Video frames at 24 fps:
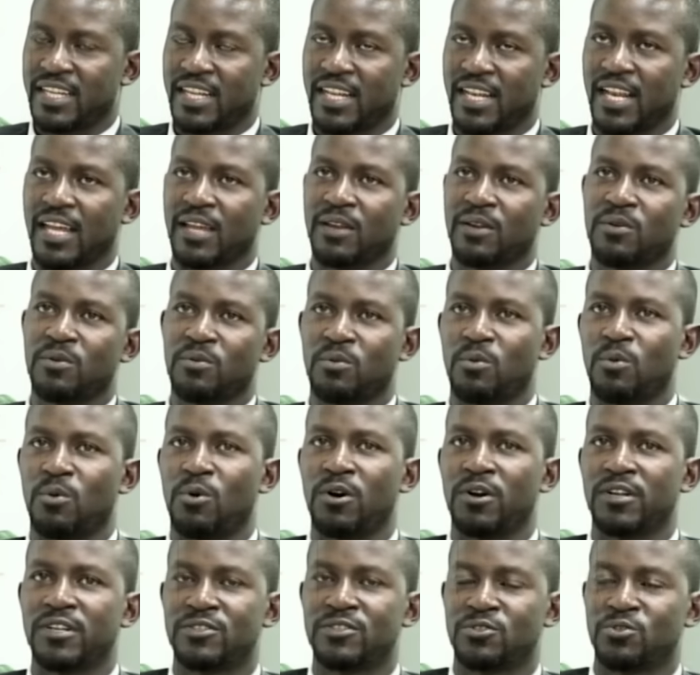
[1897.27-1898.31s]
like,
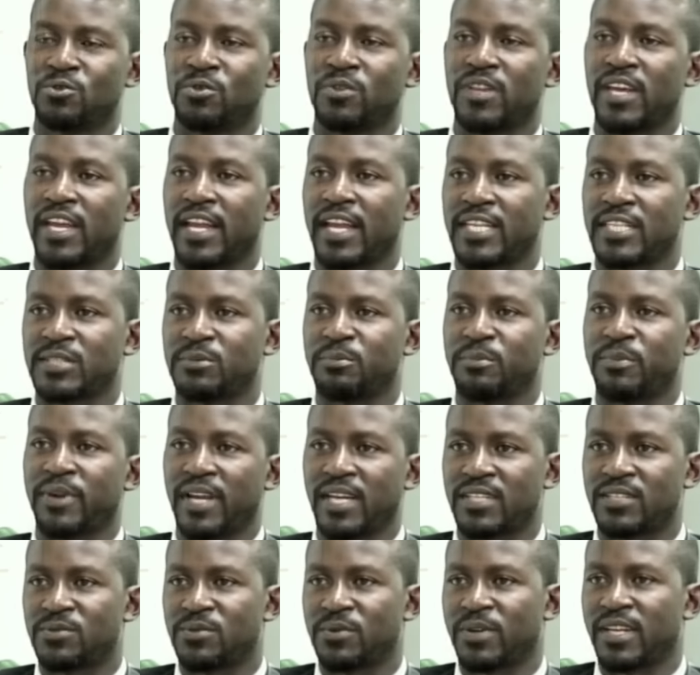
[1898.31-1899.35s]
what should they
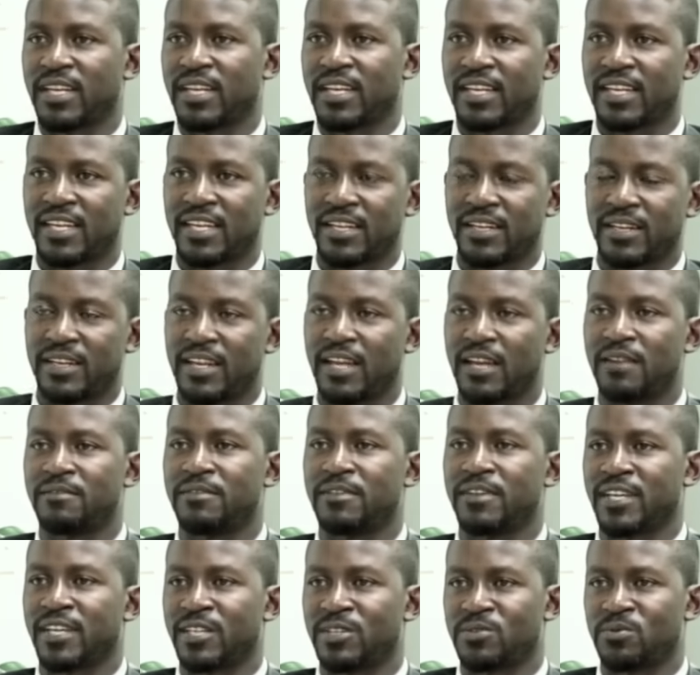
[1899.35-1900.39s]
expect when
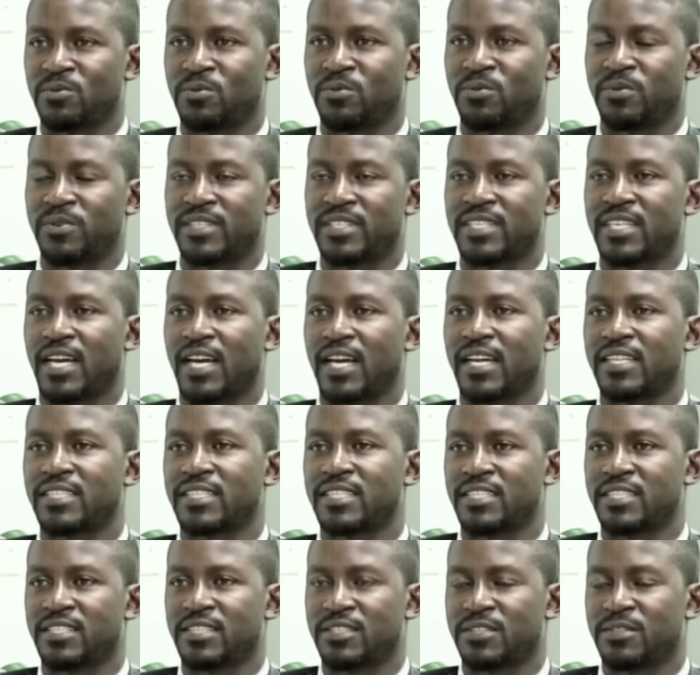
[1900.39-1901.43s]
delving into
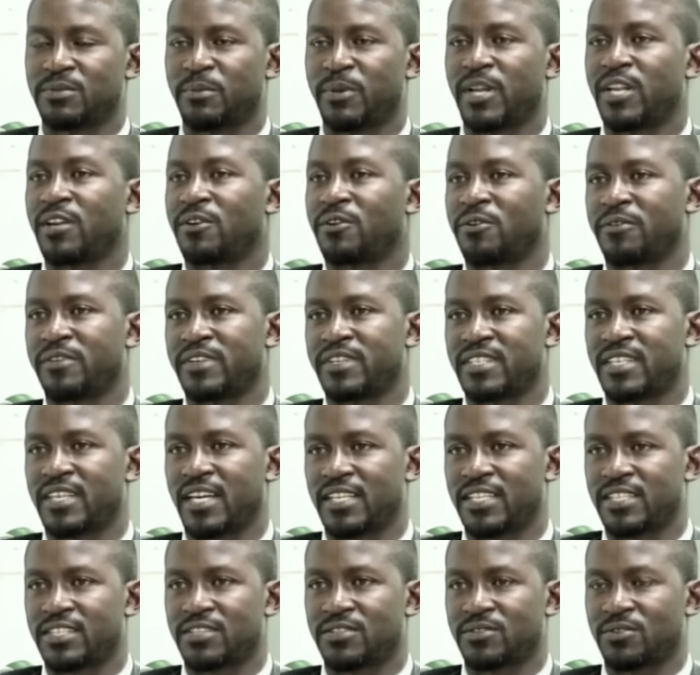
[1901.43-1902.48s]
research, medical
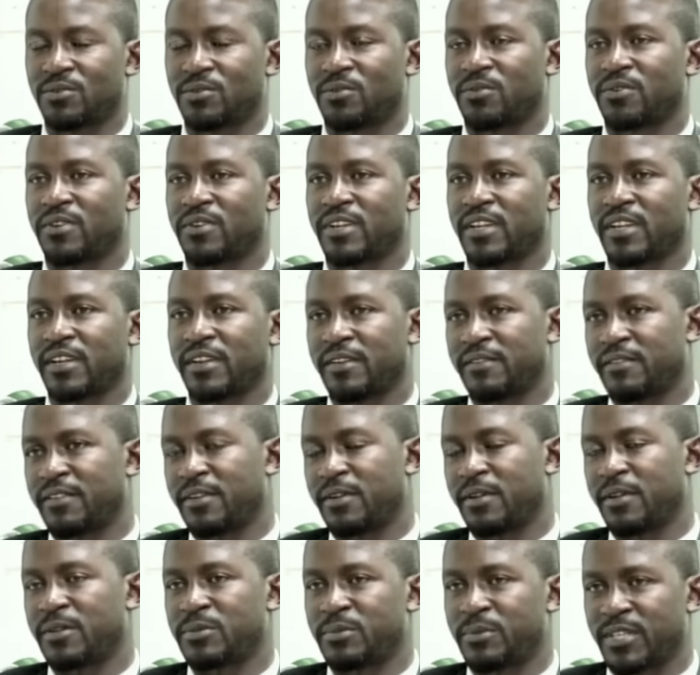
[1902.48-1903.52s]
research, or
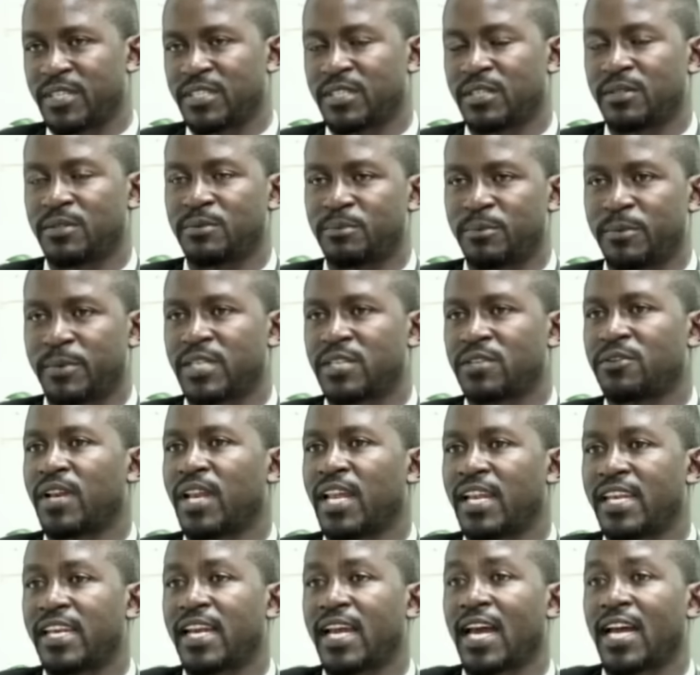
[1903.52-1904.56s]

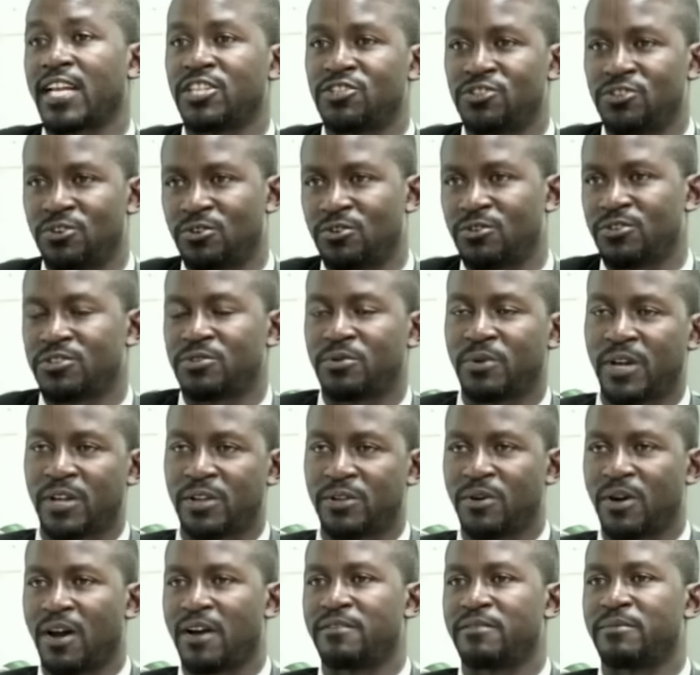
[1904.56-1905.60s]
particularly in cardiology, where
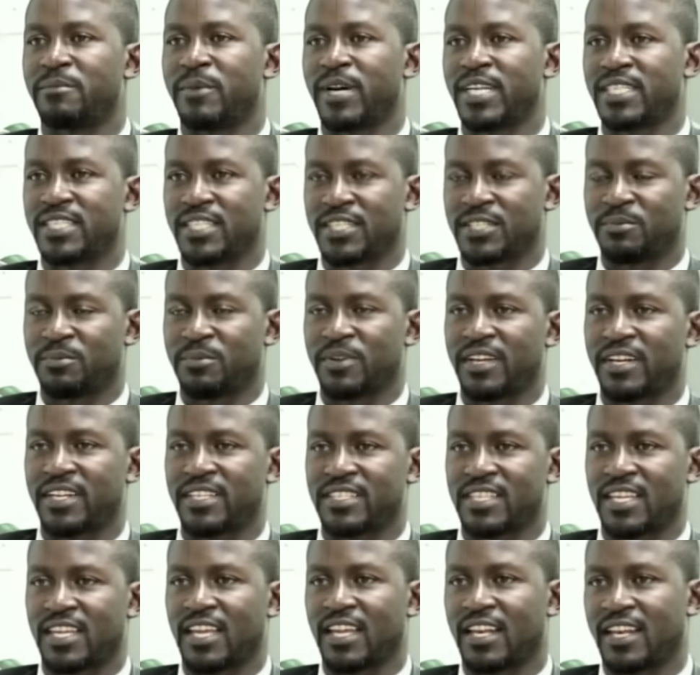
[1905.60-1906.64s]
you have much
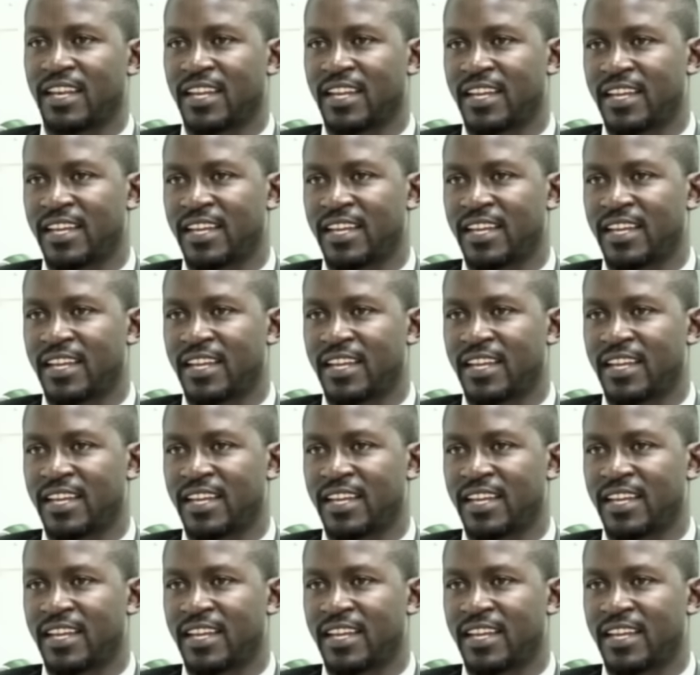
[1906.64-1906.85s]
experience in?